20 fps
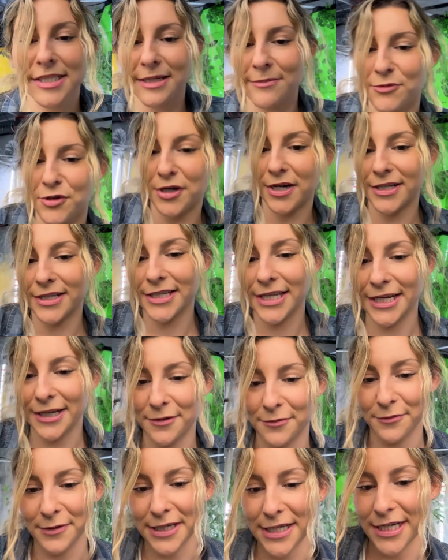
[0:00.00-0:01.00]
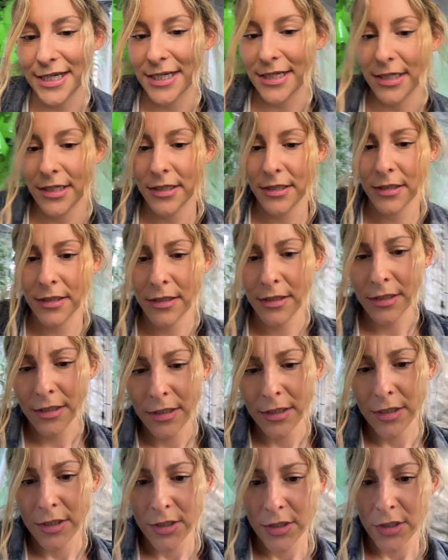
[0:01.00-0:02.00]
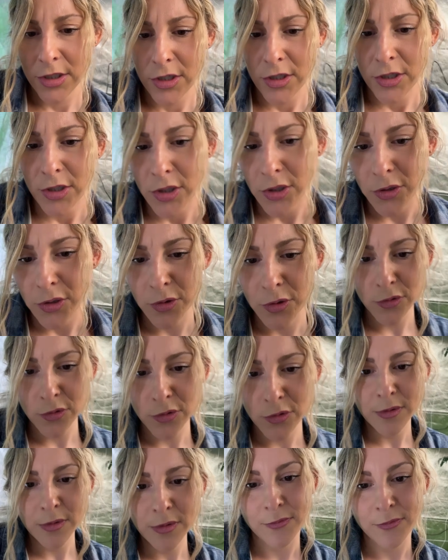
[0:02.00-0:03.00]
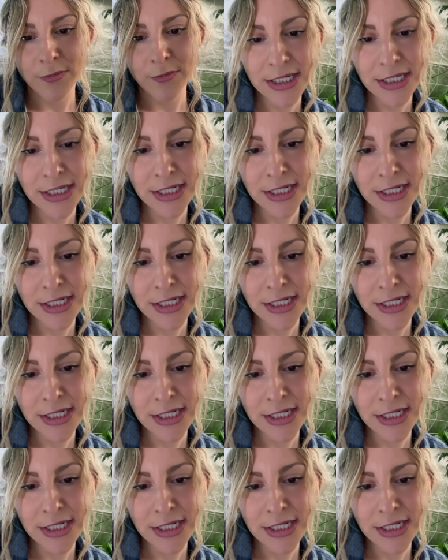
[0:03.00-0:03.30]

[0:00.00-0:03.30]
I'm trying to like read. Who was